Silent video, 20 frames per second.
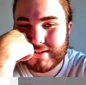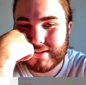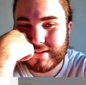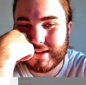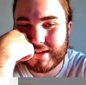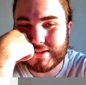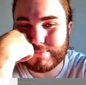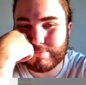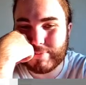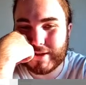
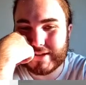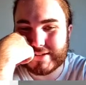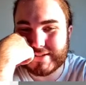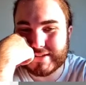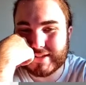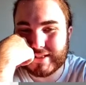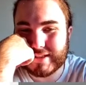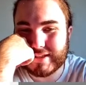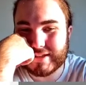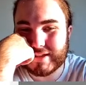It's
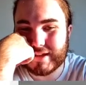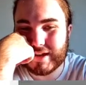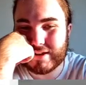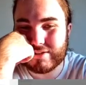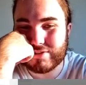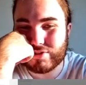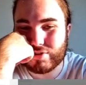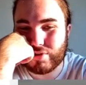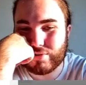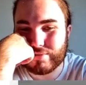basically a
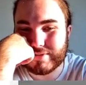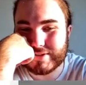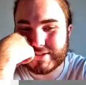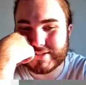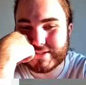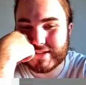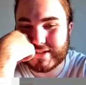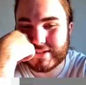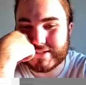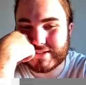goal and
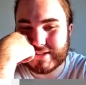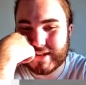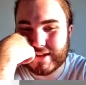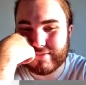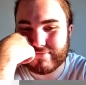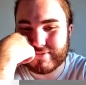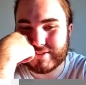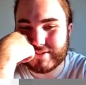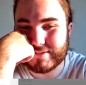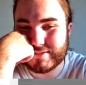assist
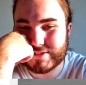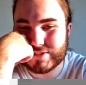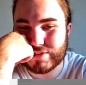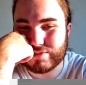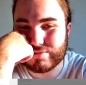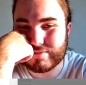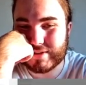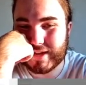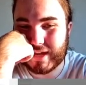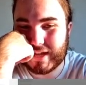every
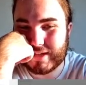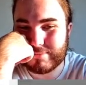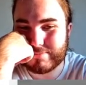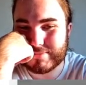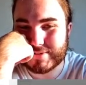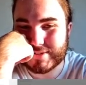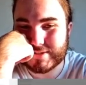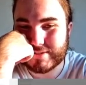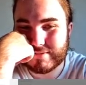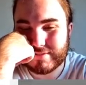2
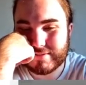games.